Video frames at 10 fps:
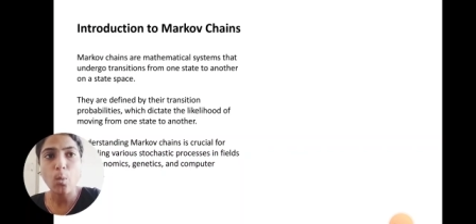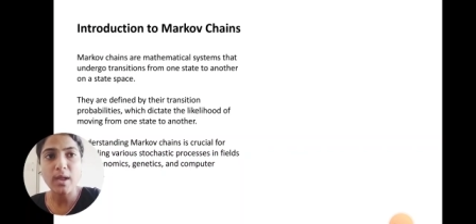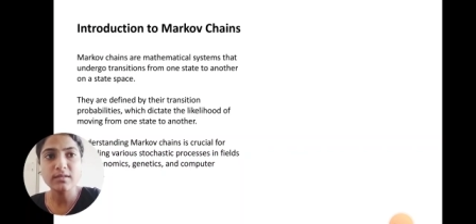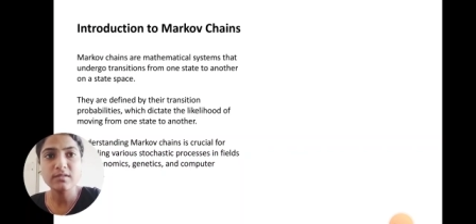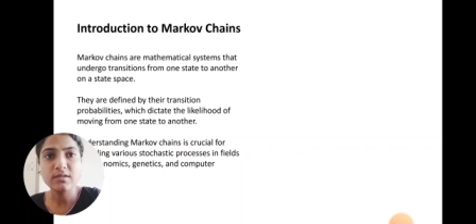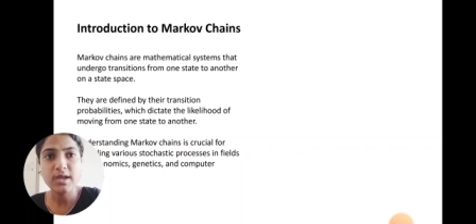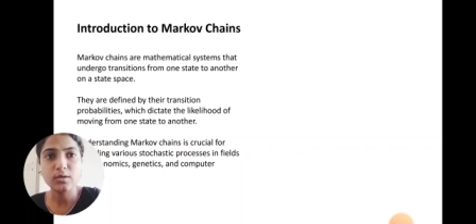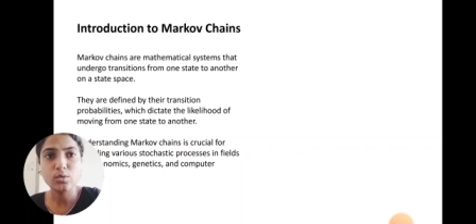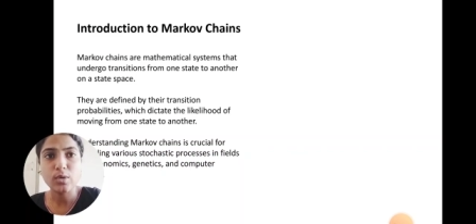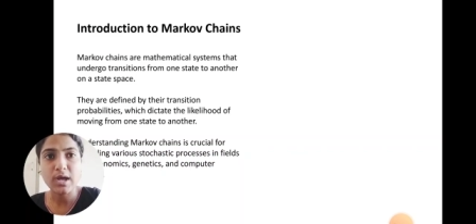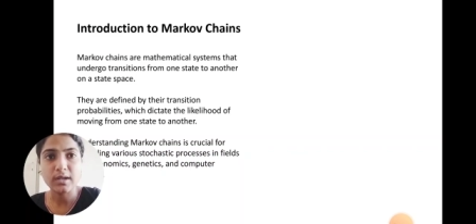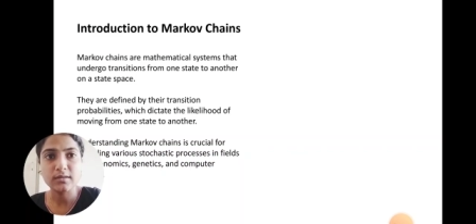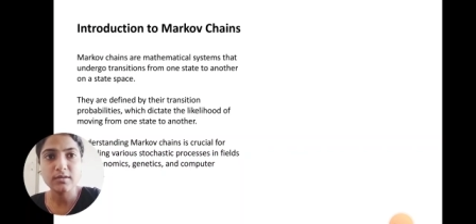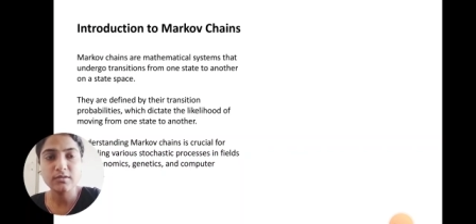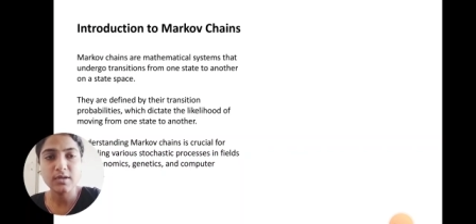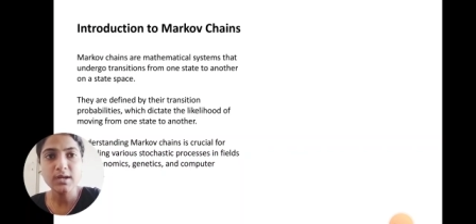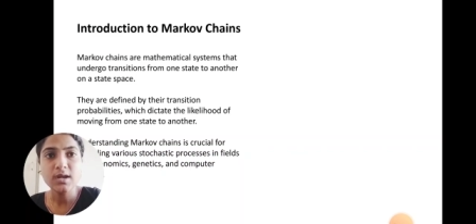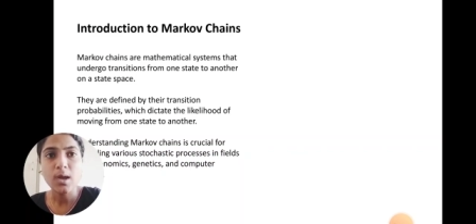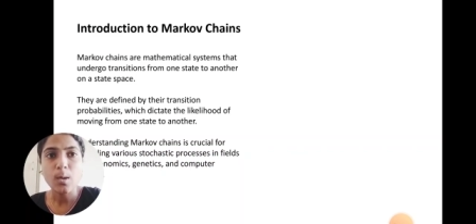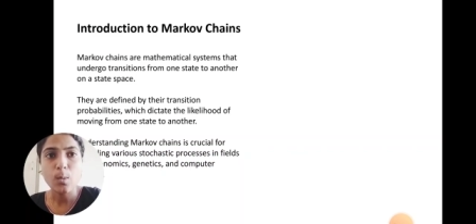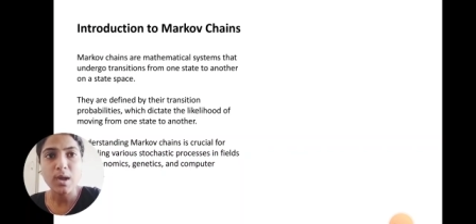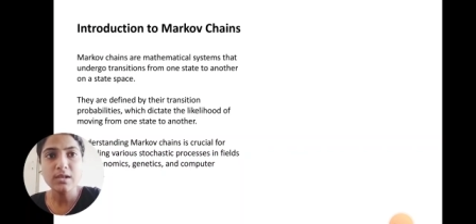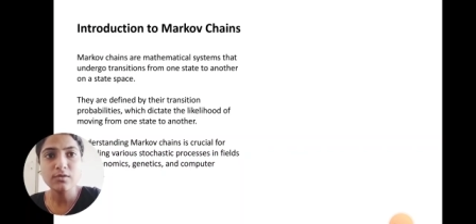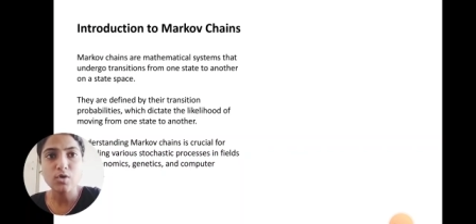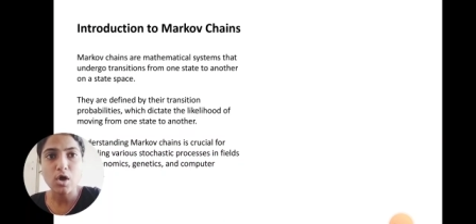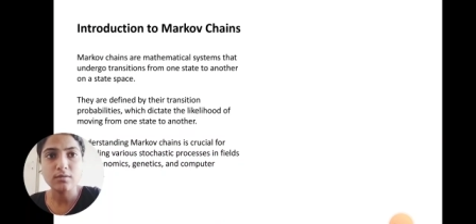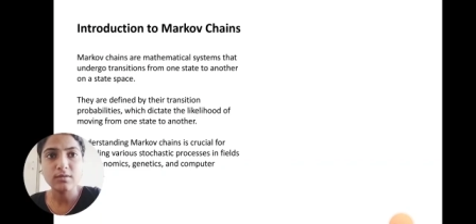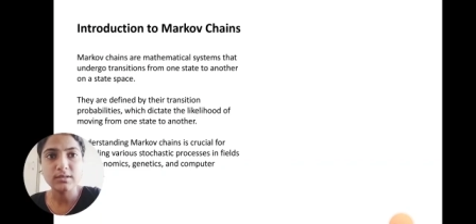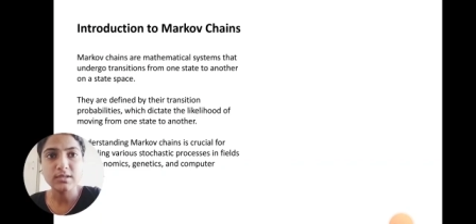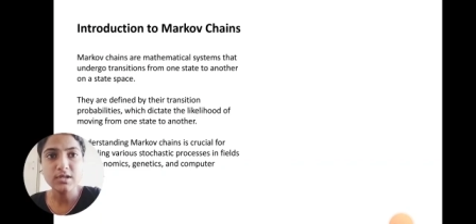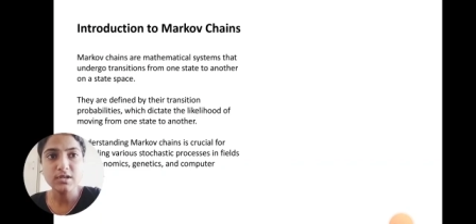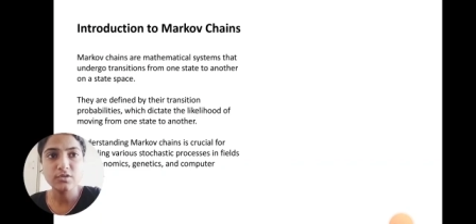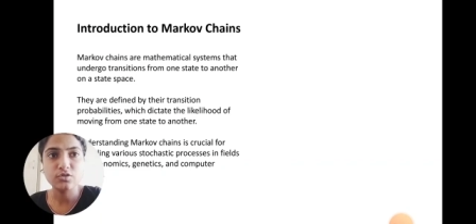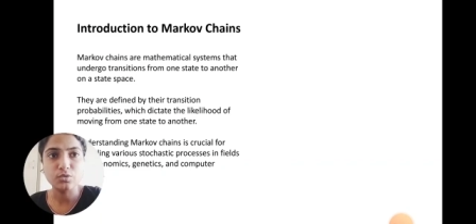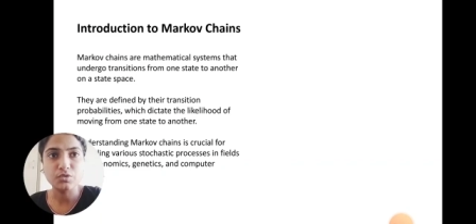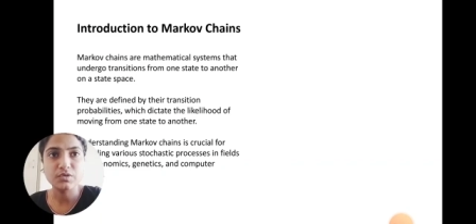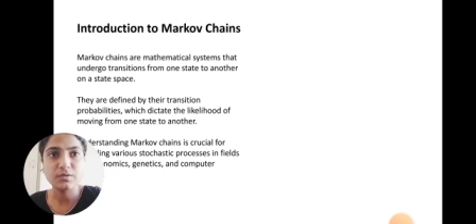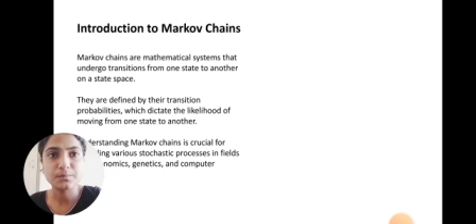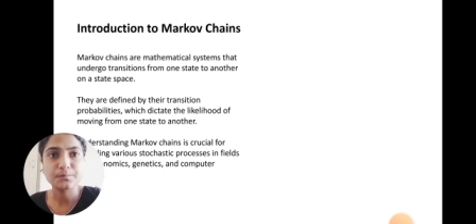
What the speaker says: one state to another state while solving the issues.